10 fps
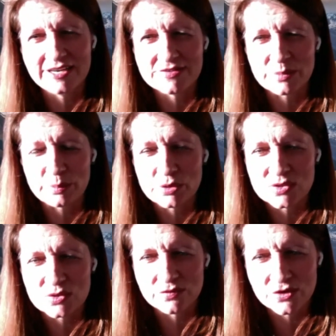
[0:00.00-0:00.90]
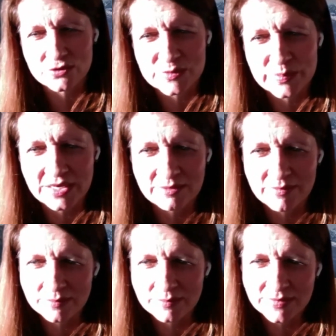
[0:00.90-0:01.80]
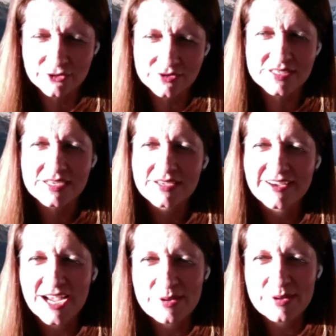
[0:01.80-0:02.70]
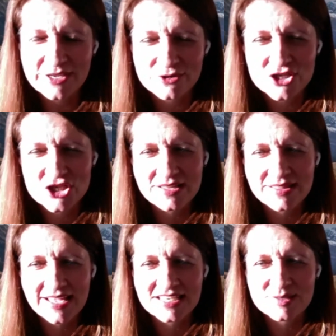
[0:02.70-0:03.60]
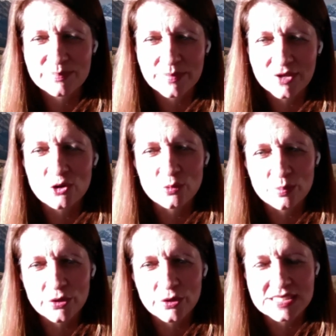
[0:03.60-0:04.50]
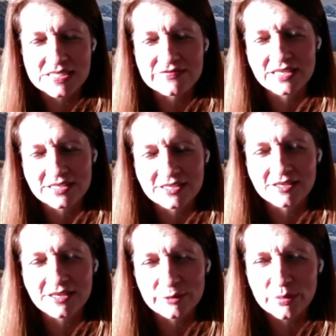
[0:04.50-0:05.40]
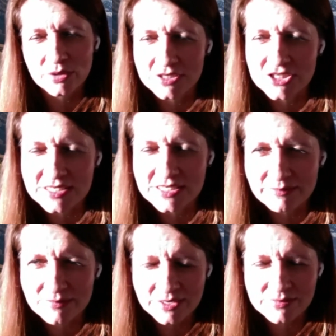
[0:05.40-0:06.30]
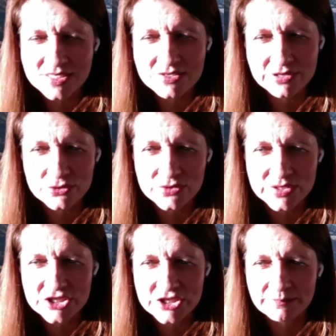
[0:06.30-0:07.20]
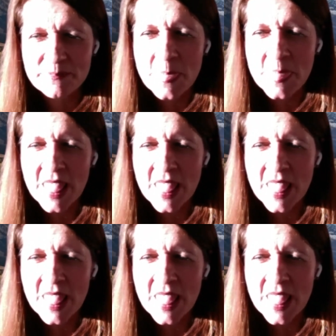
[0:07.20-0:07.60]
I have some personal views, but I may not share that. Your point is valid, and apologies, I misread your question.